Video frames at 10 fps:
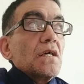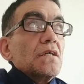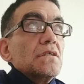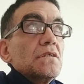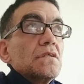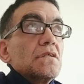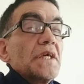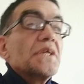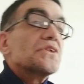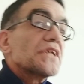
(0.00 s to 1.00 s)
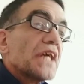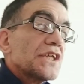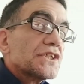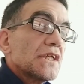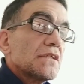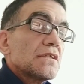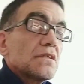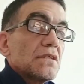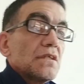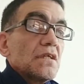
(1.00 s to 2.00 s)
In
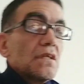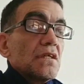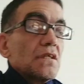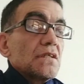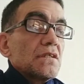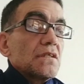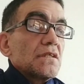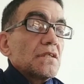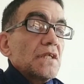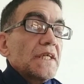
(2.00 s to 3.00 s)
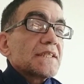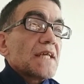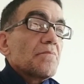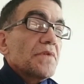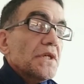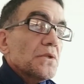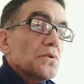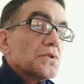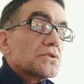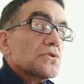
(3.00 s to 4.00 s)
education, it can be
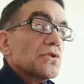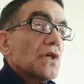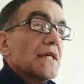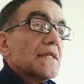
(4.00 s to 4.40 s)
used to